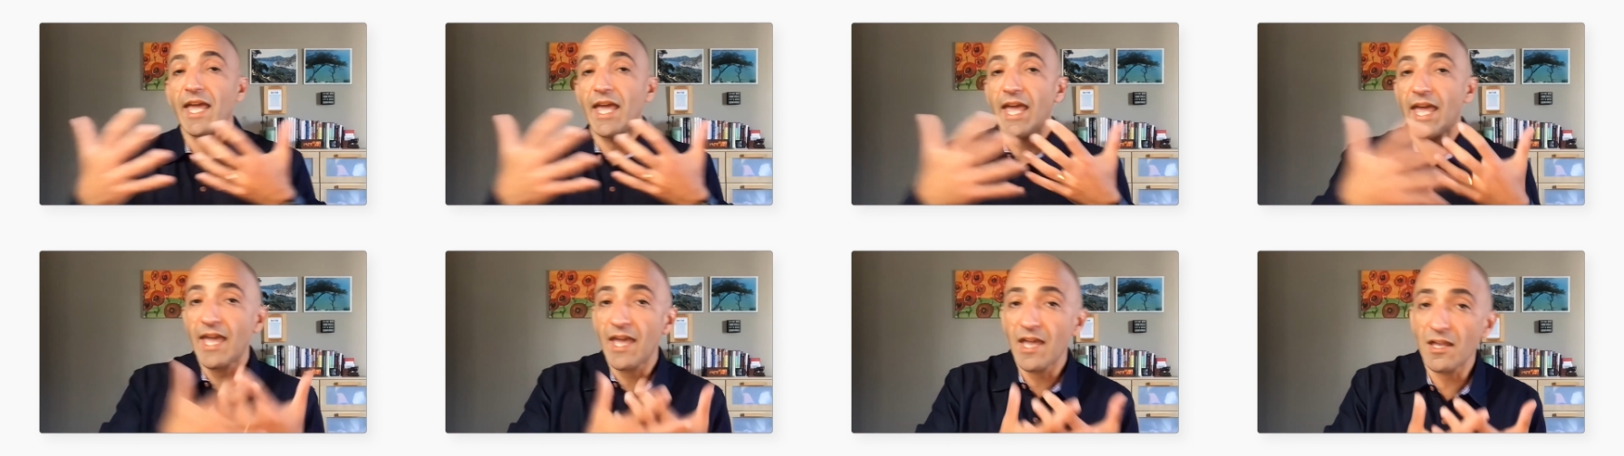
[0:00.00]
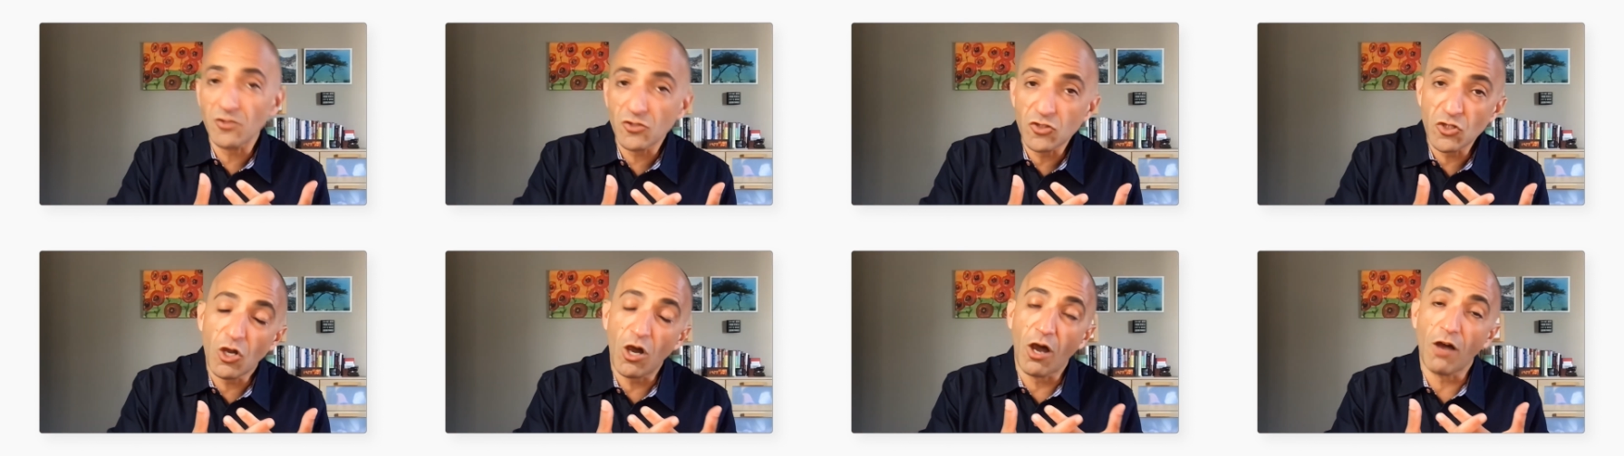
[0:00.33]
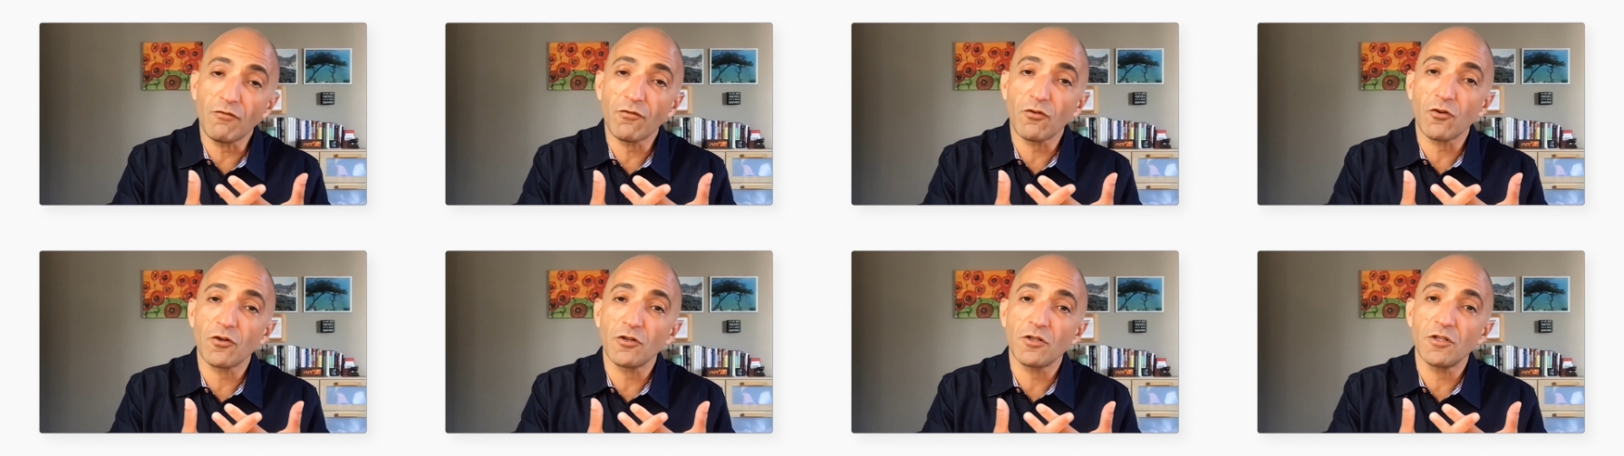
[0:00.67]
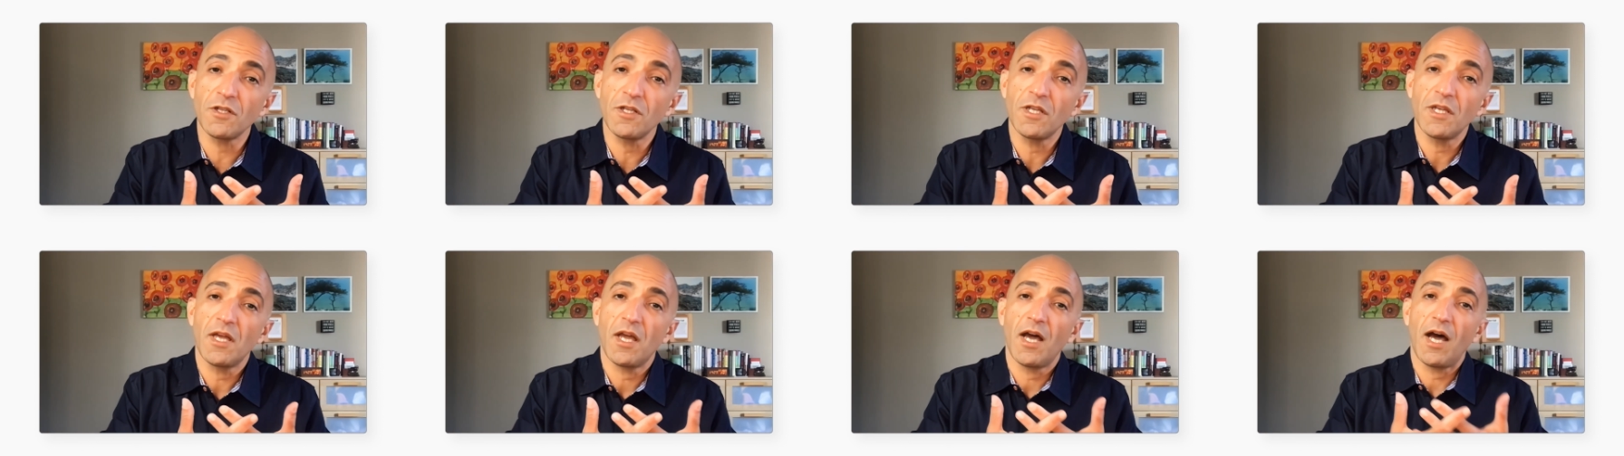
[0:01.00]
and
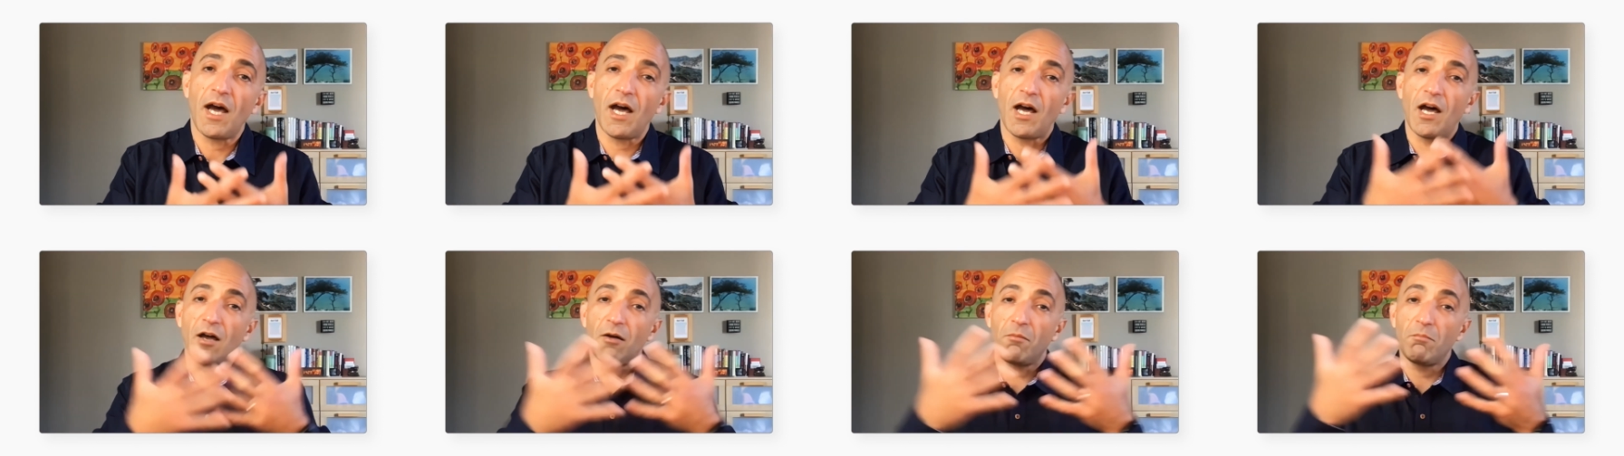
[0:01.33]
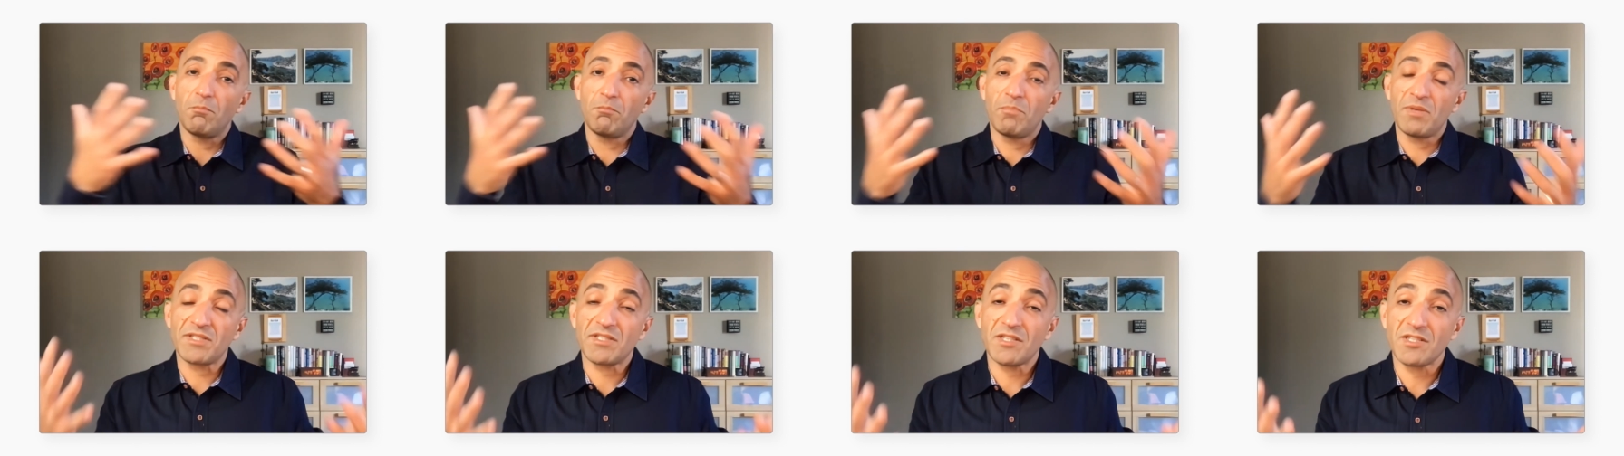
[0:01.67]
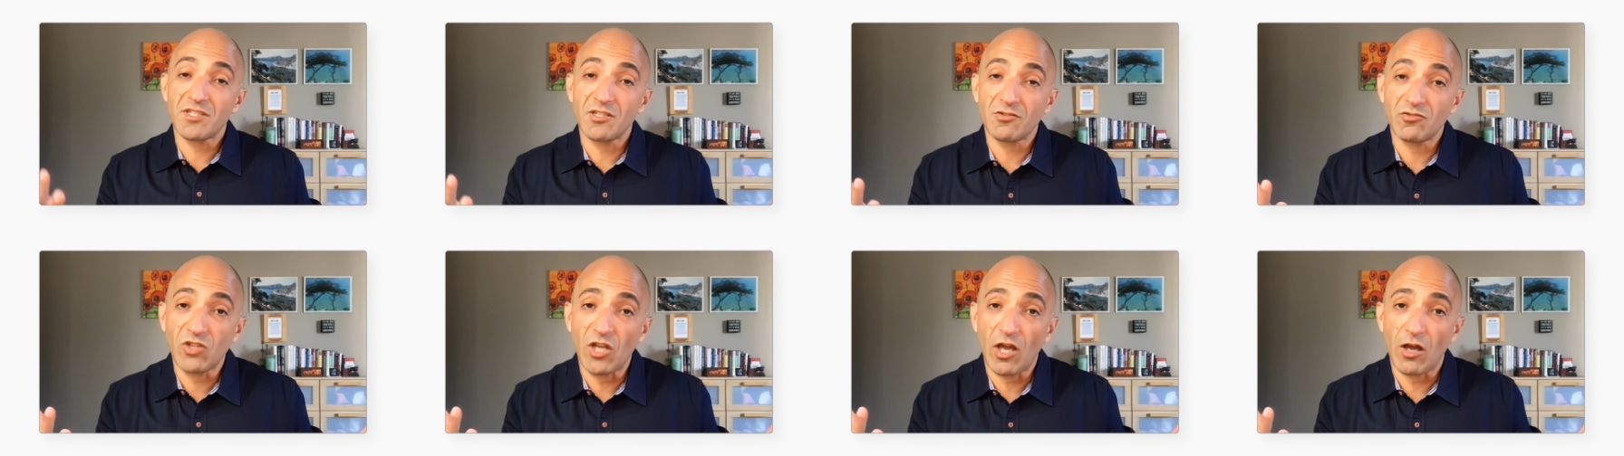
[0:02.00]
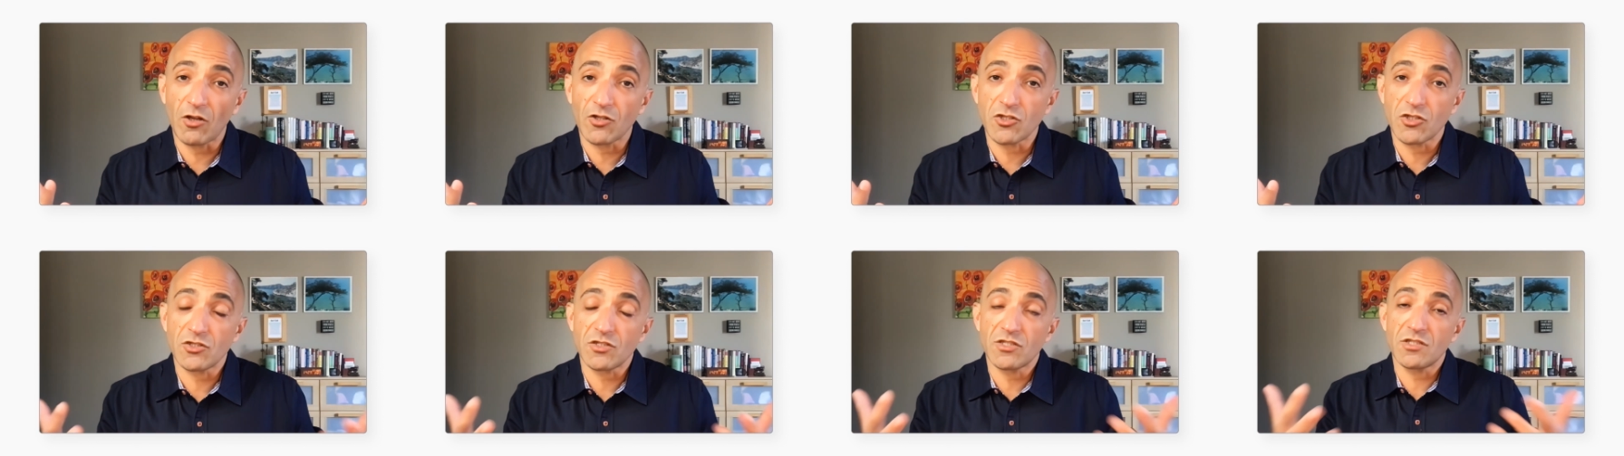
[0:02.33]
governed business
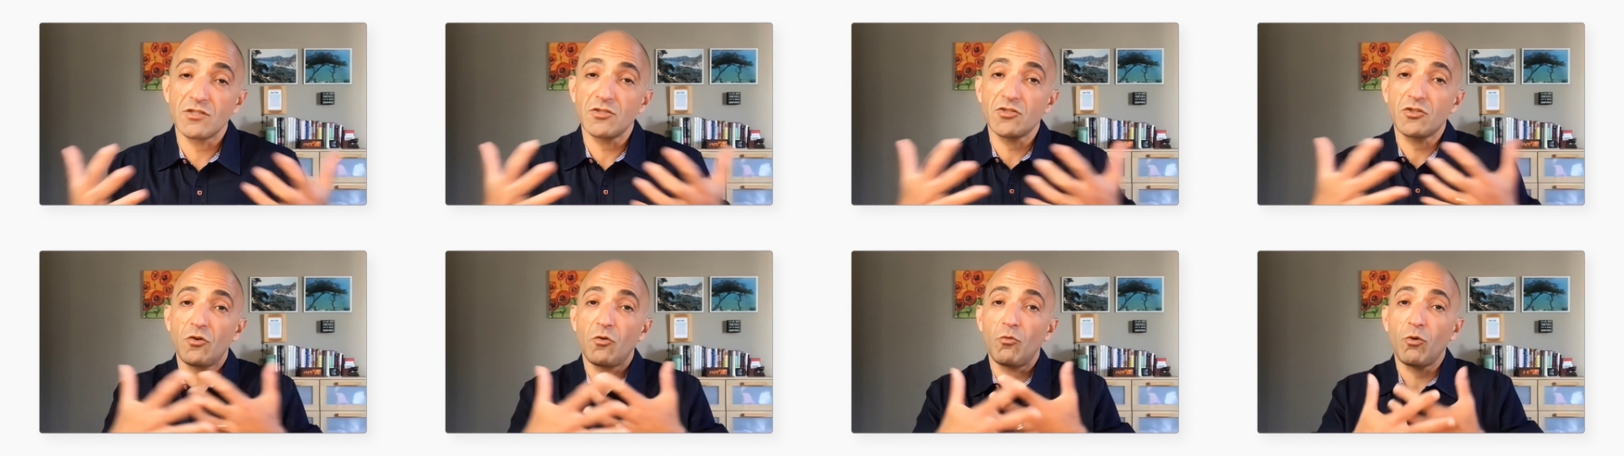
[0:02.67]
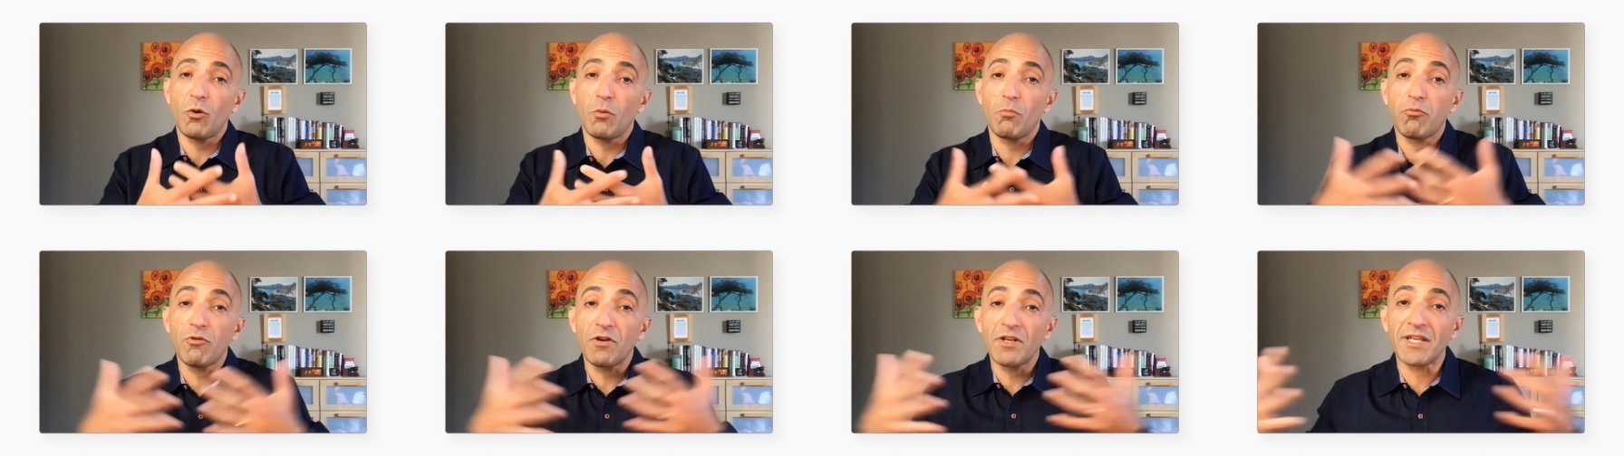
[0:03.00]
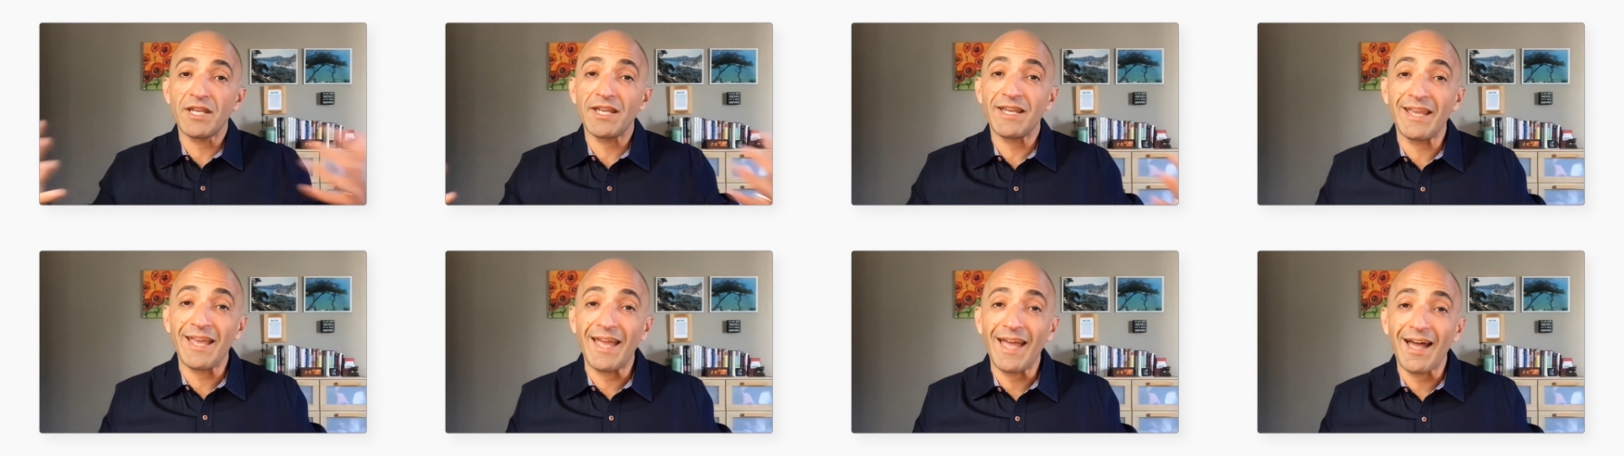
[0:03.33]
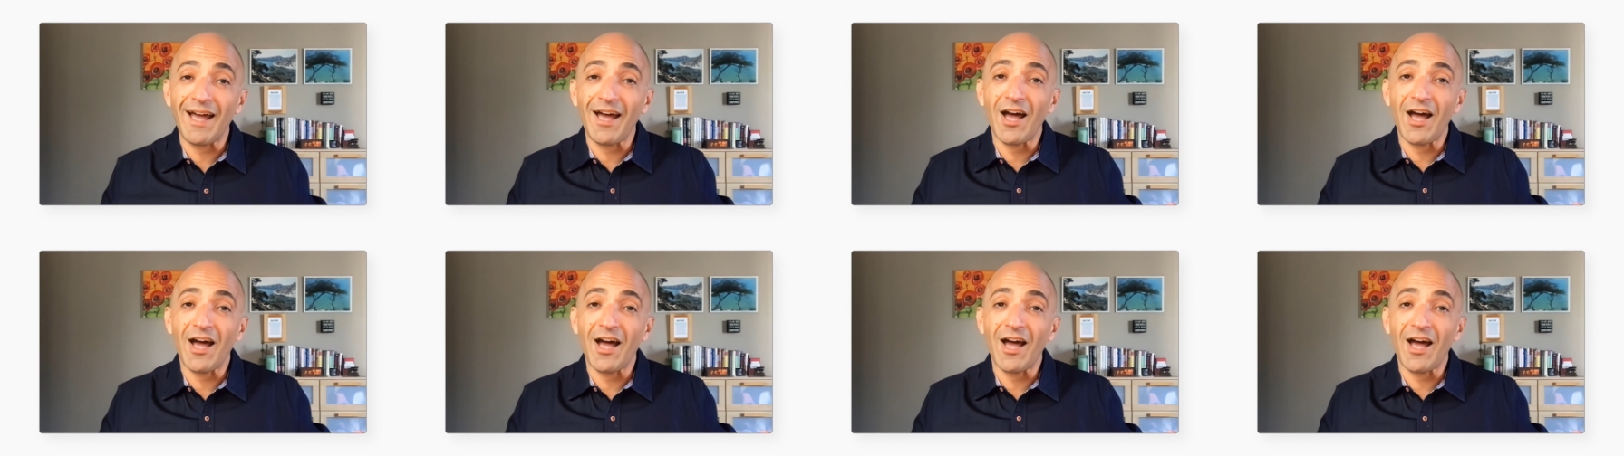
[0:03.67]
intelligence. And so we're bringing